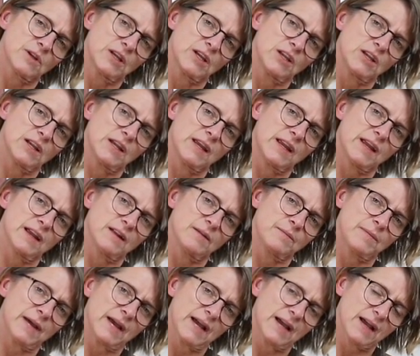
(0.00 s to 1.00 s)
Bring your
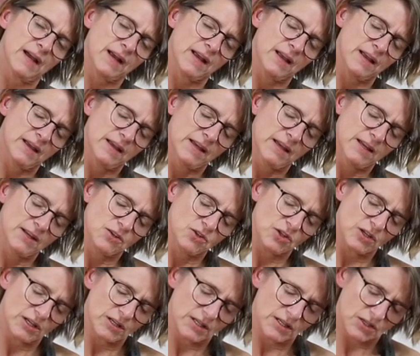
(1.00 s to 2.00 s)
hand back,
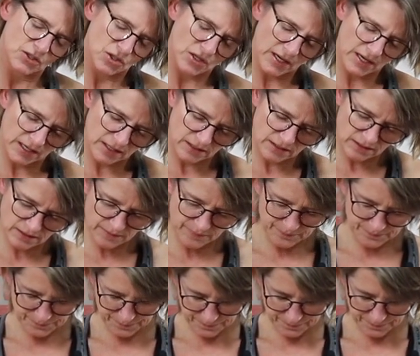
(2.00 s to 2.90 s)
chin to chest,